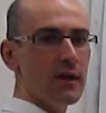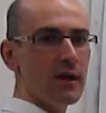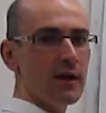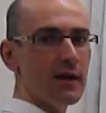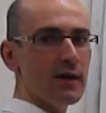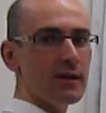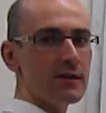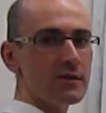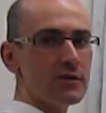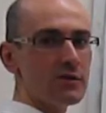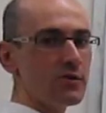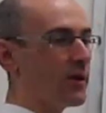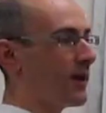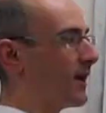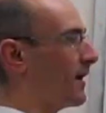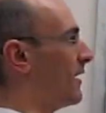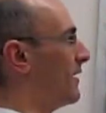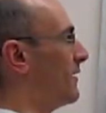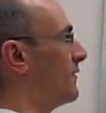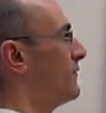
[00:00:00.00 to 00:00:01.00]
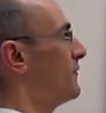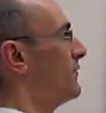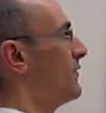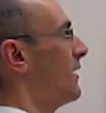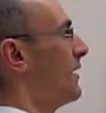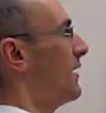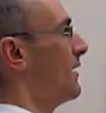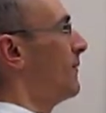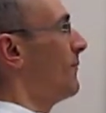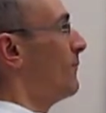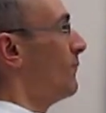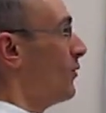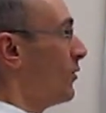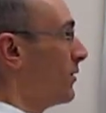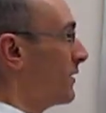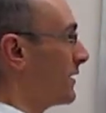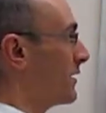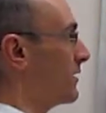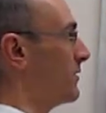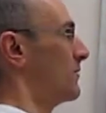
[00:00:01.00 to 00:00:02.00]
as you have uh,
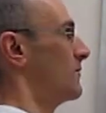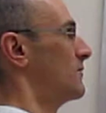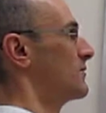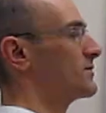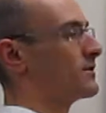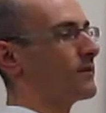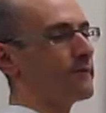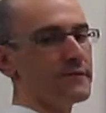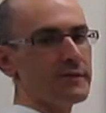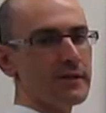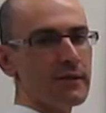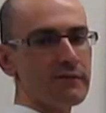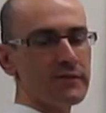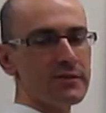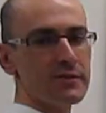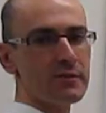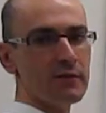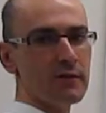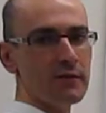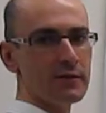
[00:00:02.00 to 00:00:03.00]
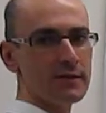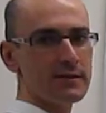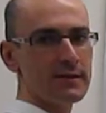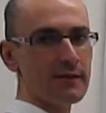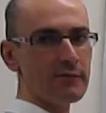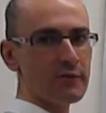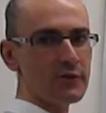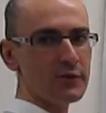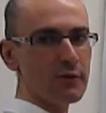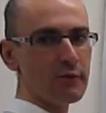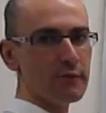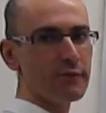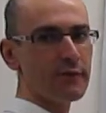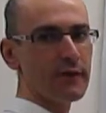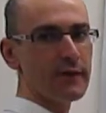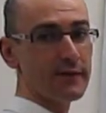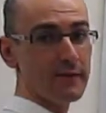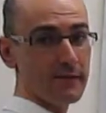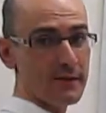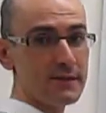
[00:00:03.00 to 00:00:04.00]
molecules of silver, sul silver
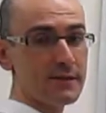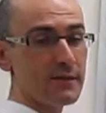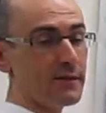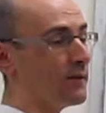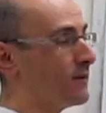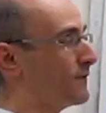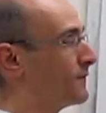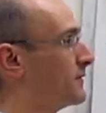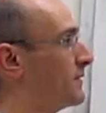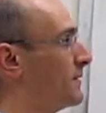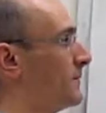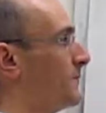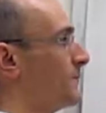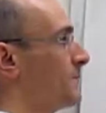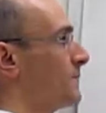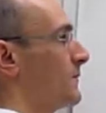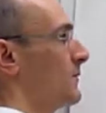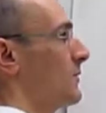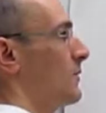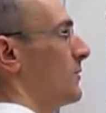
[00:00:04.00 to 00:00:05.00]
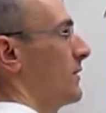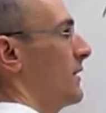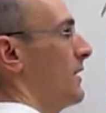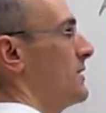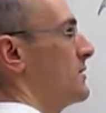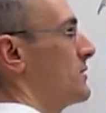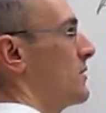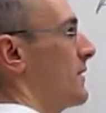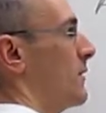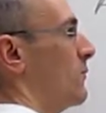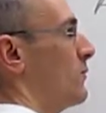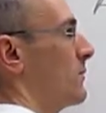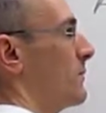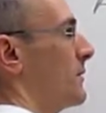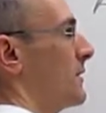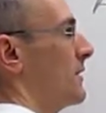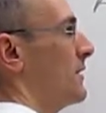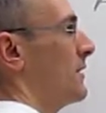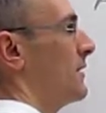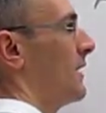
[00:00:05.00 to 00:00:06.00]
sulfide dissolved. Okay, so that will
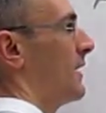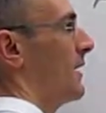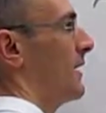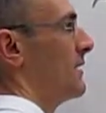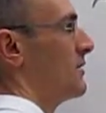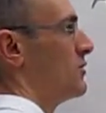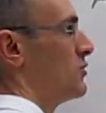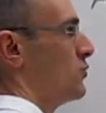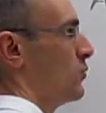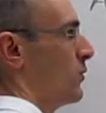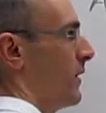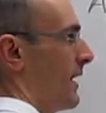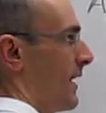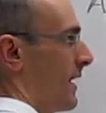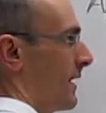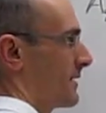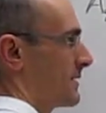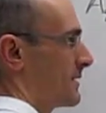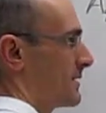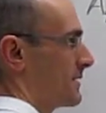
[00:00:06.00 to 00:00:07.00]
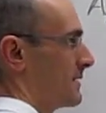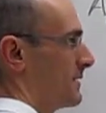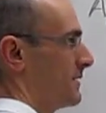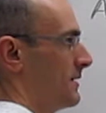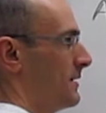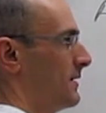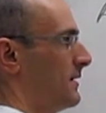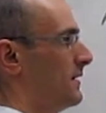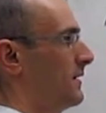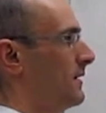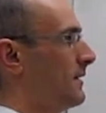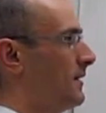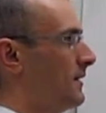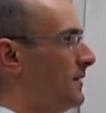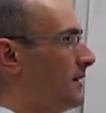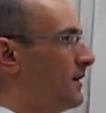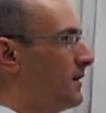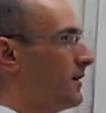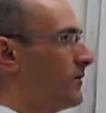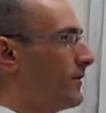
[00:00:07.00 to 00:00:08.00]
be 2x. Uh,
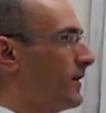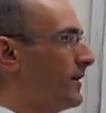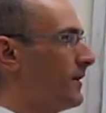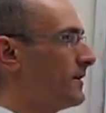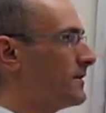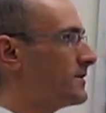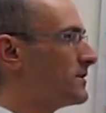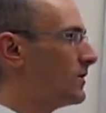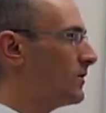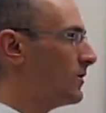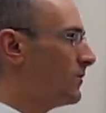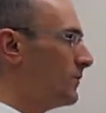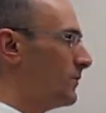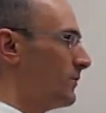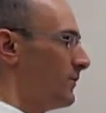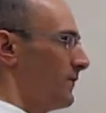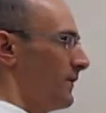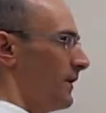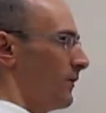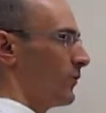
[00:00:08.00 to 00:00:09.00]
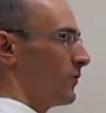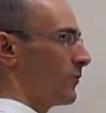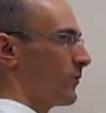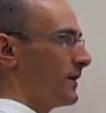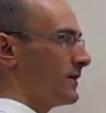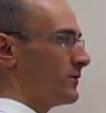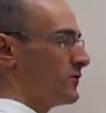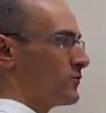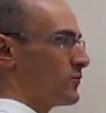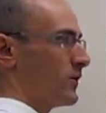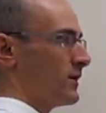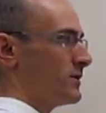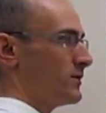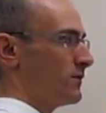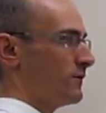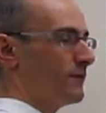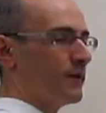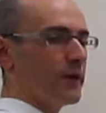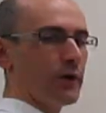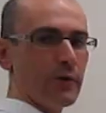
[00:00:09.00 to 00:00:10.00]
right? So then we're ready to try
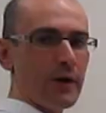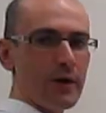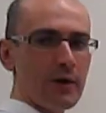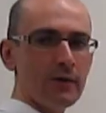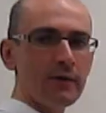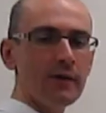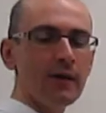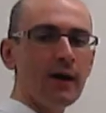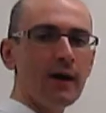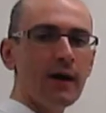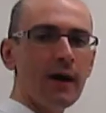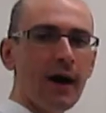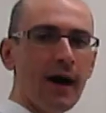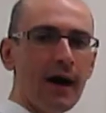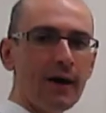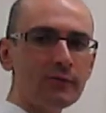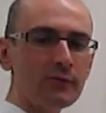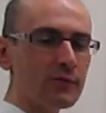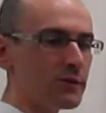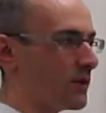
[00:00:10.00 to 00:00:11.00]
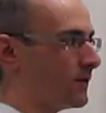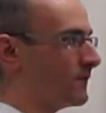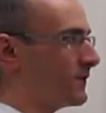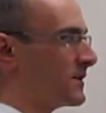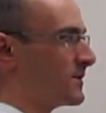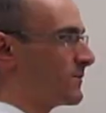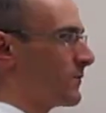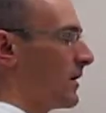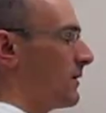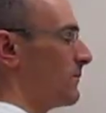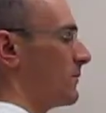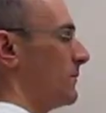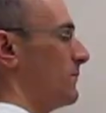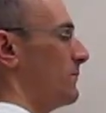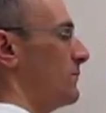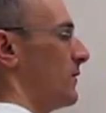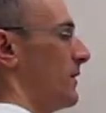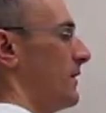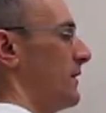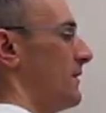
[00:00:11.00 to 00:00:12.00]
to figure out uh, how to solve this problem,
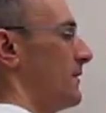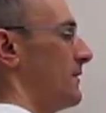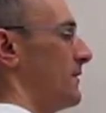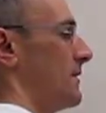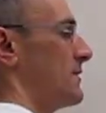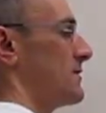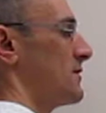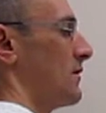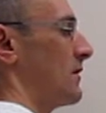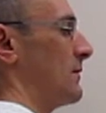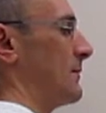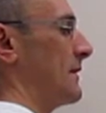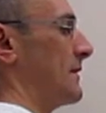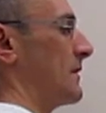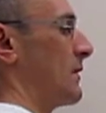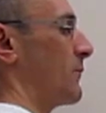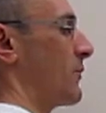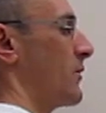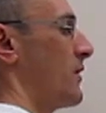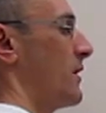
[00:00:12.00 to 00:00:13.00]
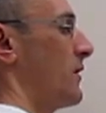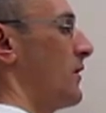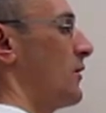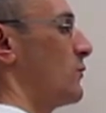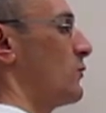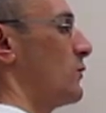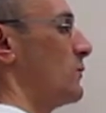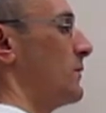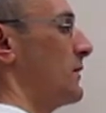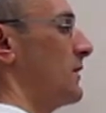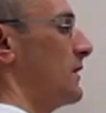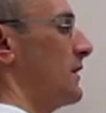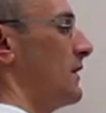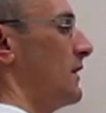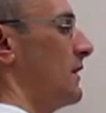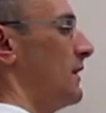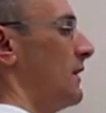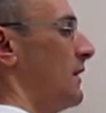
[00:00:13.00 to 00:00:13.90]
right? The solubility product would be